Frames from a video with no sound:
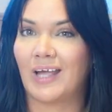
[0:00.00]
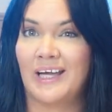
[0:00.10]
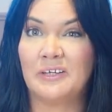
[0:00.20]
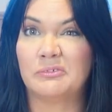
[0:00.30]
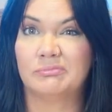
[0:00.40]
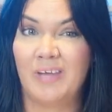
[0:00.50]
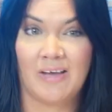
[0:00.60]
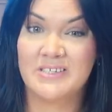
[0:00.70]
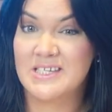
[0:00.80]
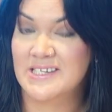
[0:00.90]
I don't
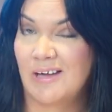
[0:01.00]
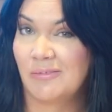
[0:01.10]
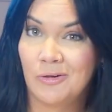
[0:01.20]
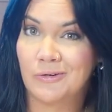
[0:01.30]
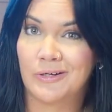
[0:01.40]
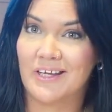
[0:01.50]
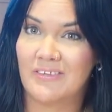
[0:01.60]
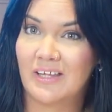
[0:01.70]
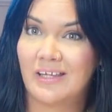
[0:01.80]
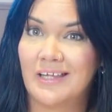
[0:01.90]
have a discount code or
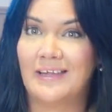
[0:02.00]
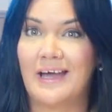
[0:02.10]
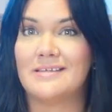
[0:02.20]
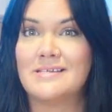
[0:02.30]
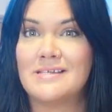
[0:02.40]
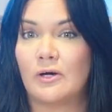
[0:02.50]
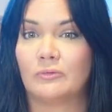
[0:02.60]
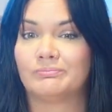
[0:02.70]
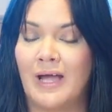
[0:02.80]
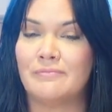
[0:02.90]
anything like that.
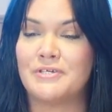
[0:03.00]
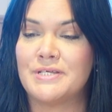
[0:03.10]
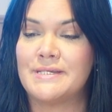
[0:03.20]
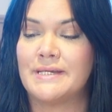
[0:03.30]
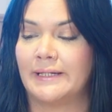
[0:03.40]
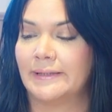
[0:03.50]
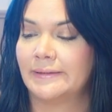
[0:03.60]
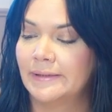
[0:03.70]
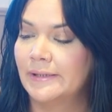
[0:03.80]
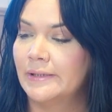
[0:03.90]
So I'm just a,
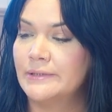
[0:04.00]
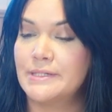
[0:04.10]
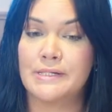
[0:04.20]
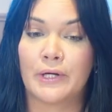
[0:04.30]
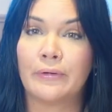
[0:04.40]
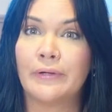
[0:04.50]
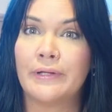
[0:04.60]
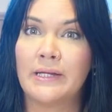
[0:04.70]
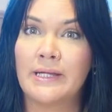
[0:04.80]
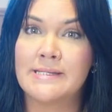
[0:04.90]
uh, just a girl
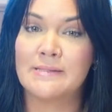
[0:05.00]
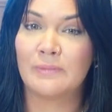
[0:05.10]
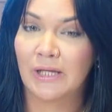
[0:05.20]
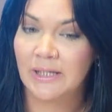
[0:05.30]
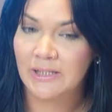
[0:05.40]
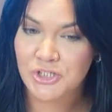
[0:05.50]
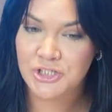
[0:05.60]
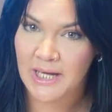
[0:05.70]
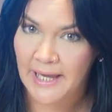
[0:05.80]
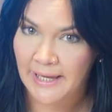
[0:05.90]
that needs some luggage
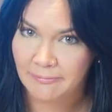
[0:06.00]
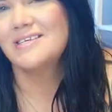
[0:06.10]
today.